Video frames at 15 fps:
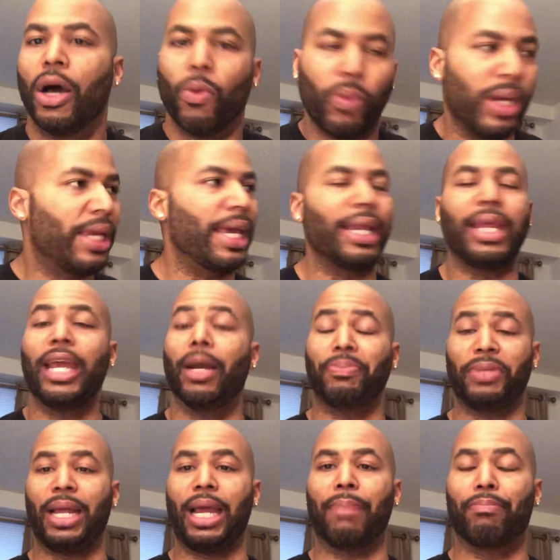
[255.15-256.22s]
We getting hip
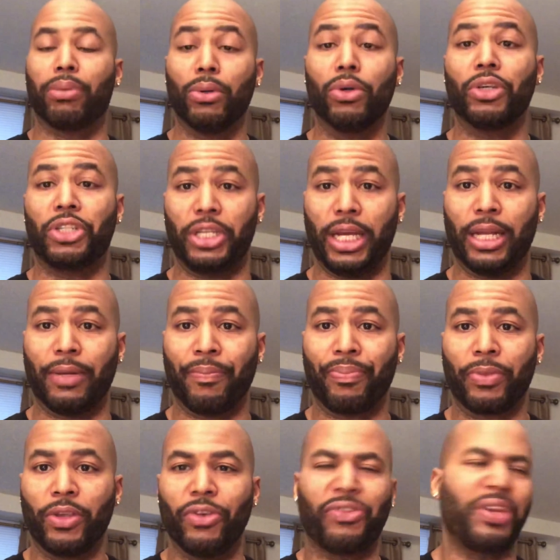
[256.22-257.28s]
to that bullshit.
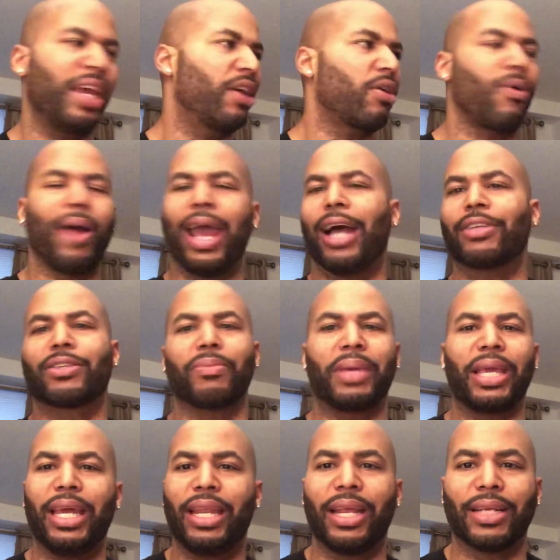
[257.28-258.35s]
You still gonna have some
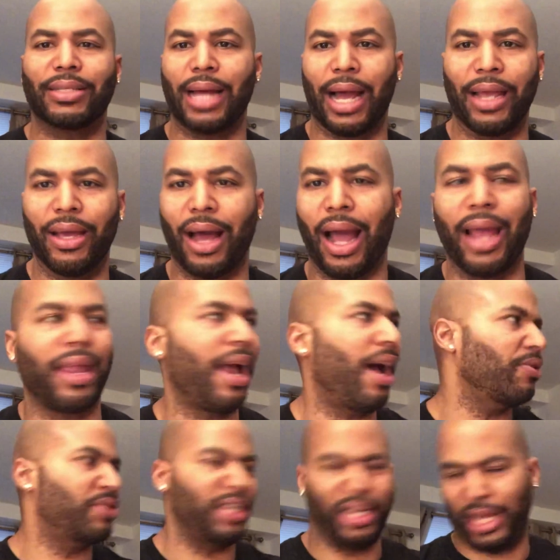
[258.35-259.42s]
idiots out here, all right?
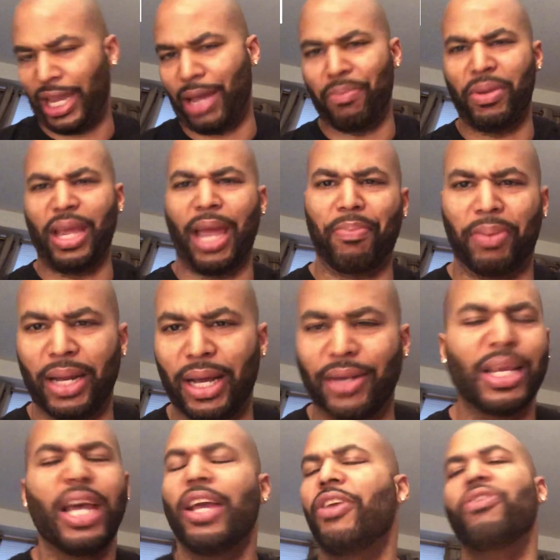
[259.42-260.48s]
Y'all see the NBA players.
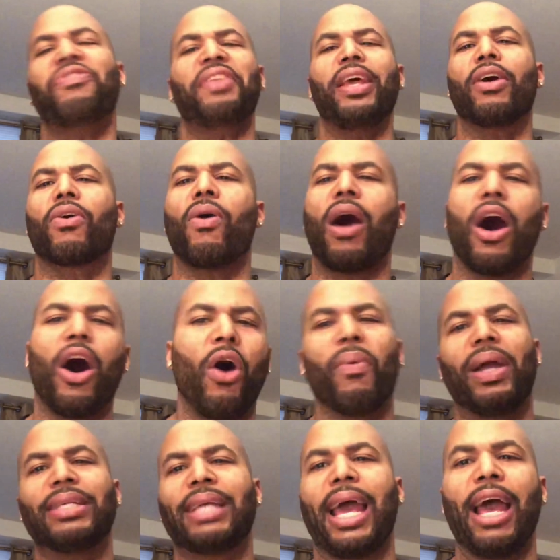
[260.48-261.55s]
You still gonna
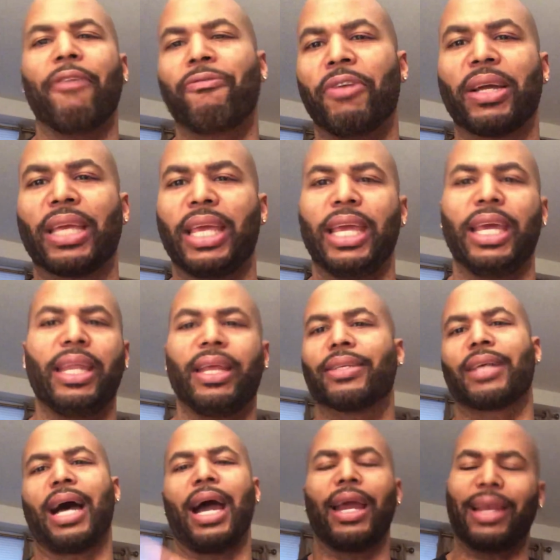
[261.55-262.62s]
always have fucking
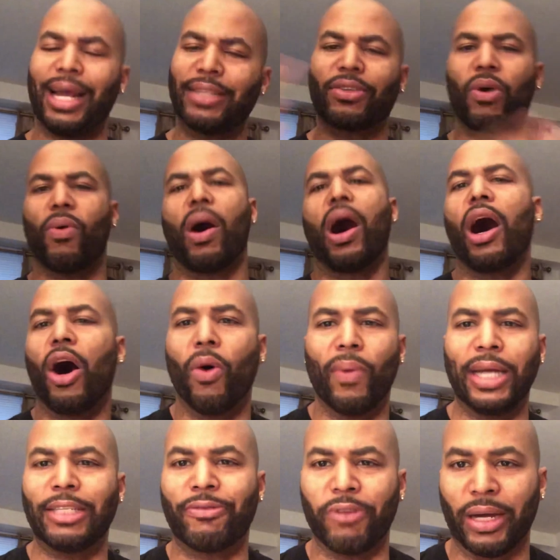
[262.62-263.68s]
idiots, all right? That's gonna
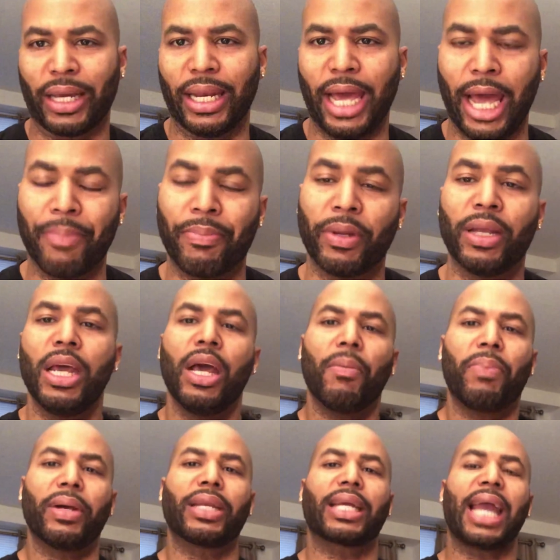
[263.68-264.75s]
always fucking happen.
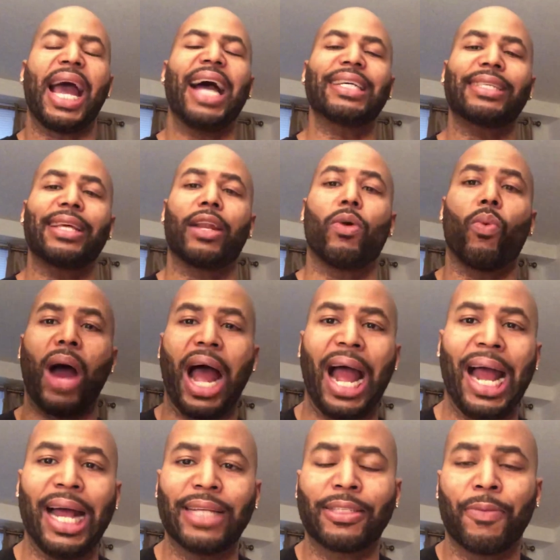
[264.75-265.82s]
But the guys that are
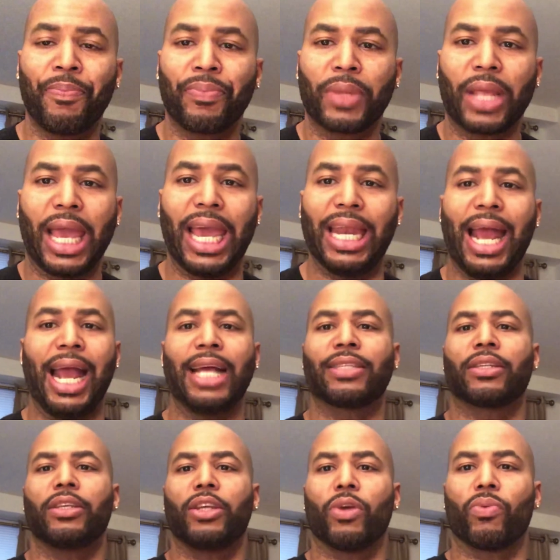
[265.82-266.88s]
wise, and
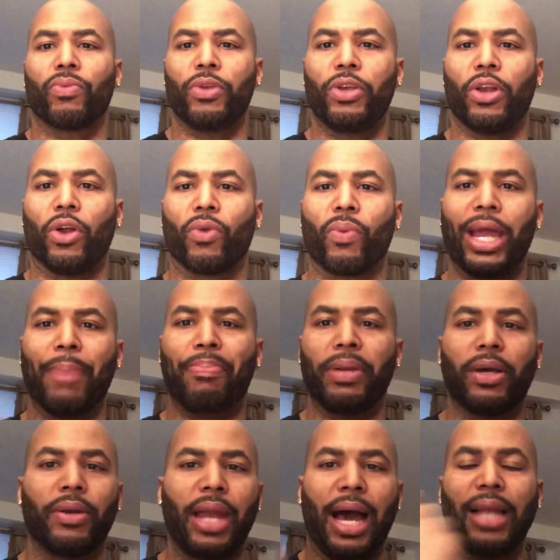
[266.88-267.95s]
as the red
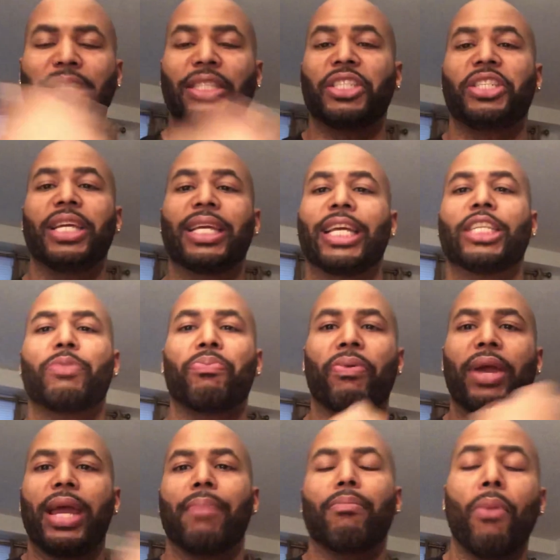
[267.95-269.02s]
pill knowledge and shit gets
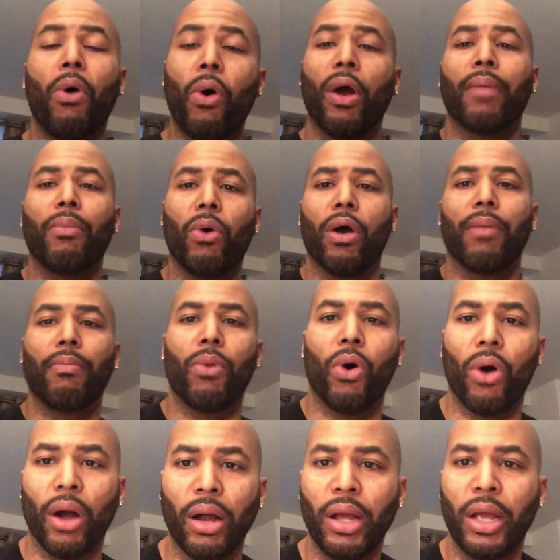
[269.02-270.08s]
spread more and more and
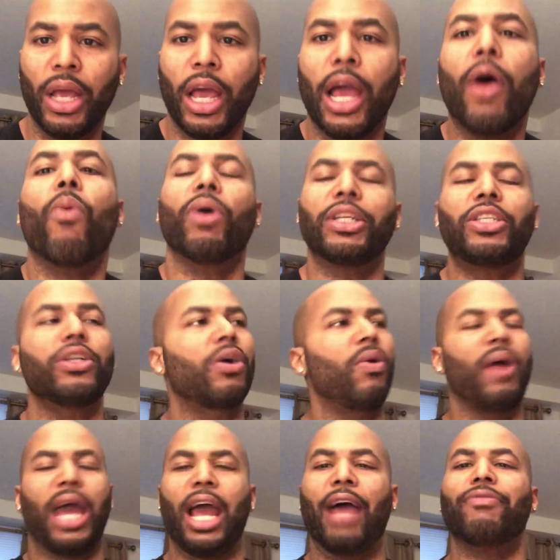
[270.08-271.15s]
more, what you
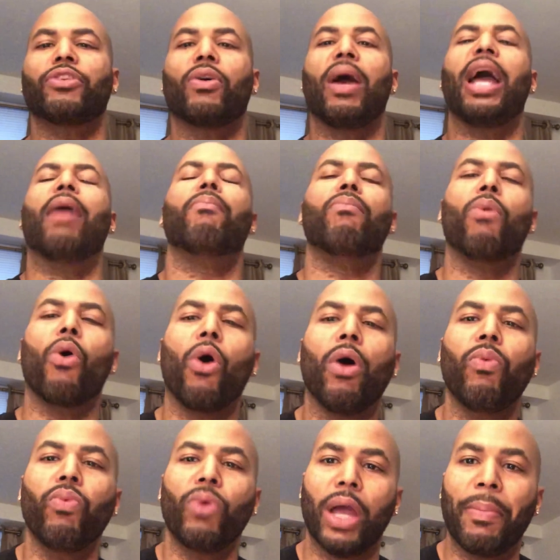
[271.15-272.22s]
gonna have is you gonna have
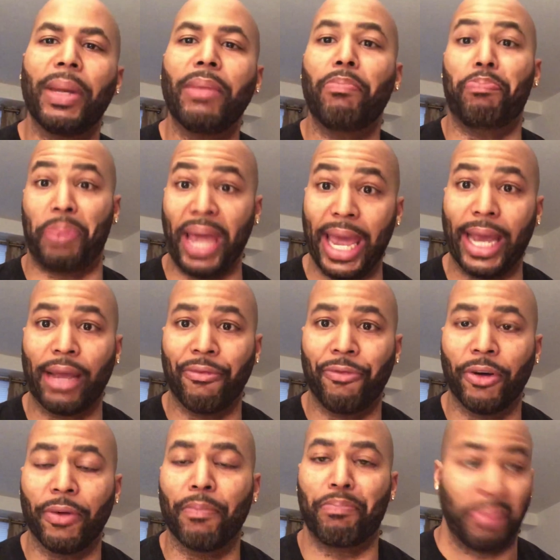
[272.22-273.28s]
more women
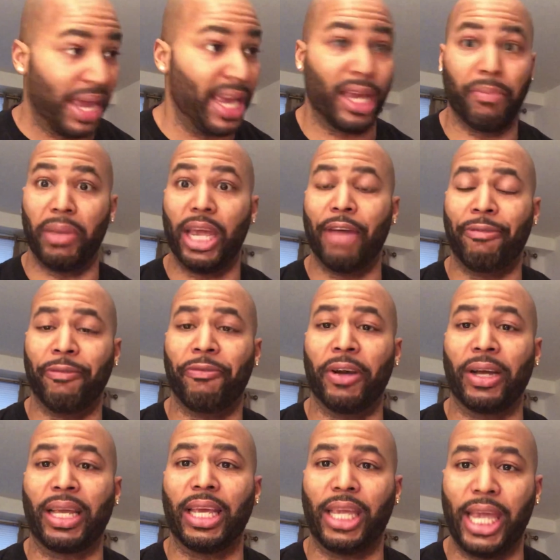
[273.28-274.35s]
begging men for
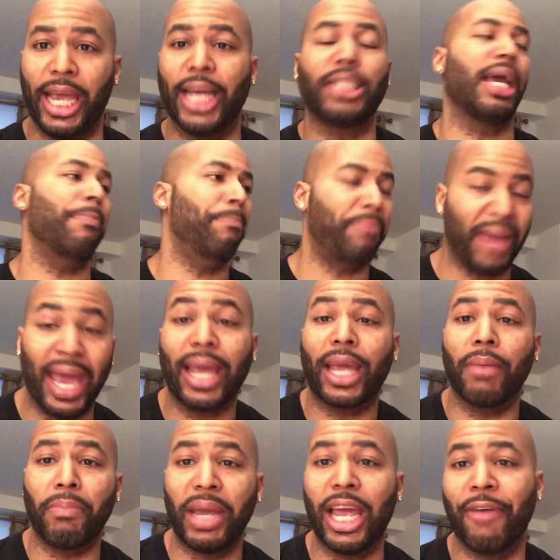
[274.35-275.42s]
fucking kids and
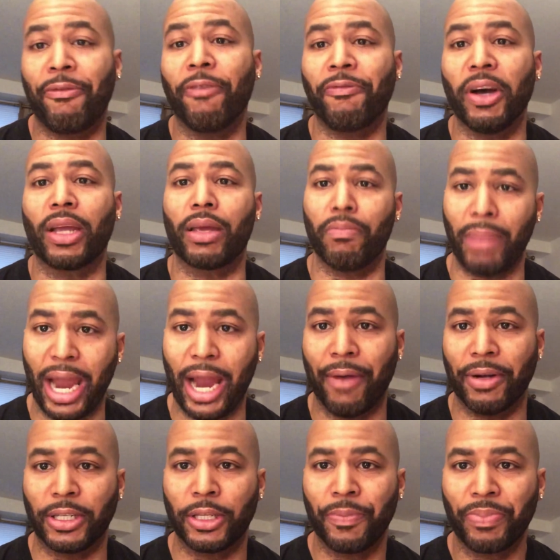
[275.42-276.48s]
begging men for fucking
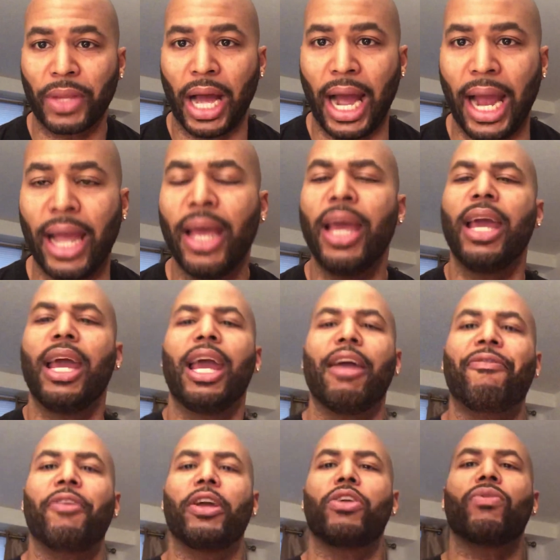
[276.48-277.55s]
marriage, all right? And
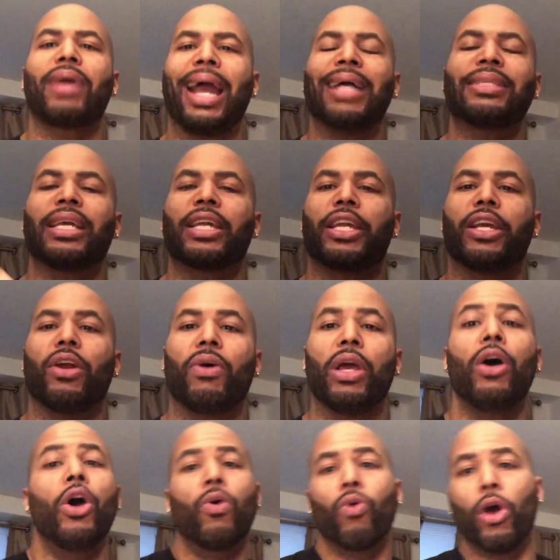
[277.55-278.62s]
for you guys that get on
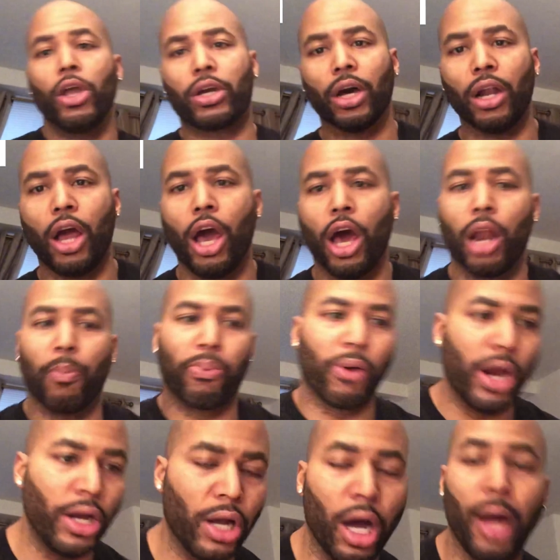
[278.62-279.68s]
here, well, you could have had a
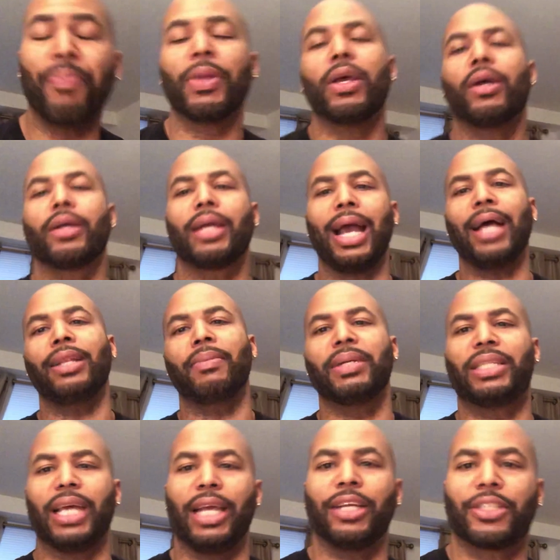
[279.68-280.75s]
prenup. God, let me
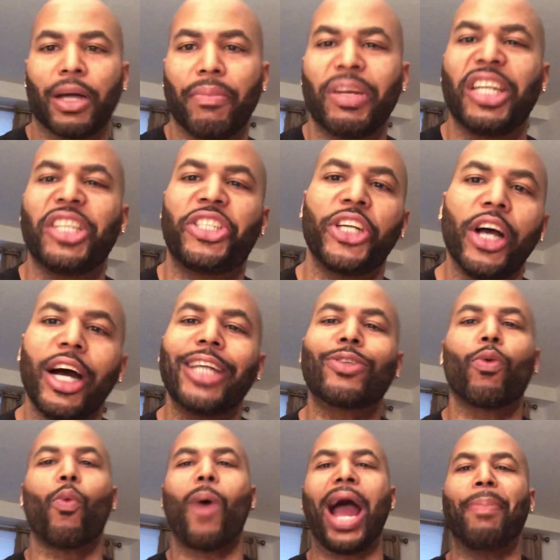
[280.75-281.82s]
tell you something. The judge
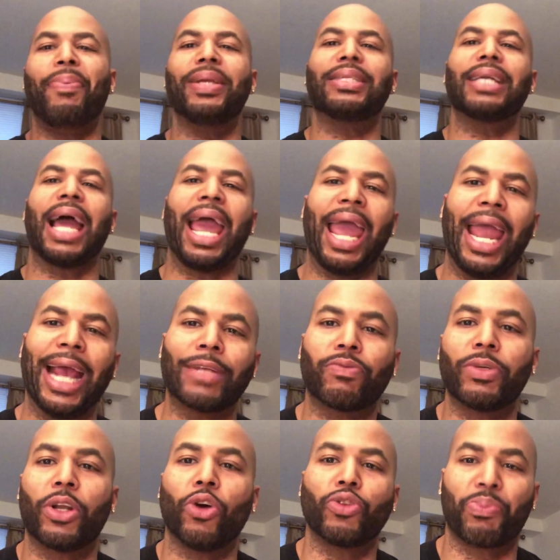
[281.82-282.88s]
wipe his ass
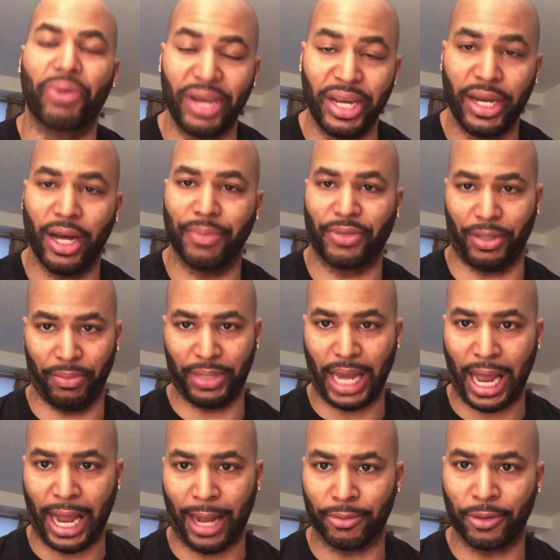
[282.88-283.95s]
with those prenups
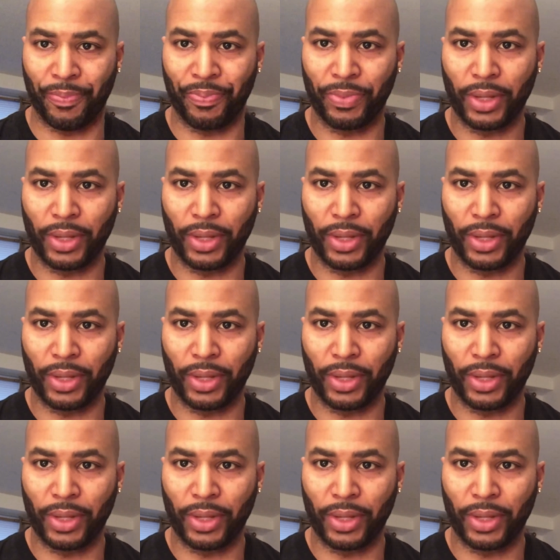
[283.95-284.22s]
sometimes.